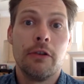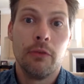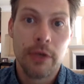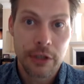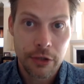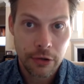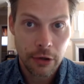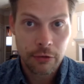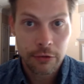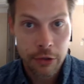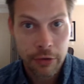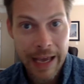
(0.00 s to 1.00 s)
once you
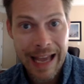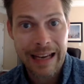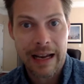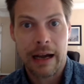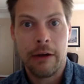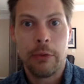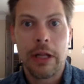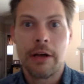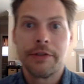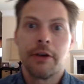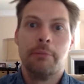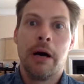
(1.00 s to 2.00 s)
do that, I will
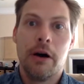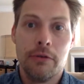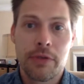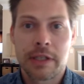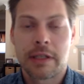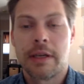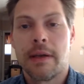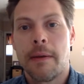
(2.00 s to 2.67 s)
also post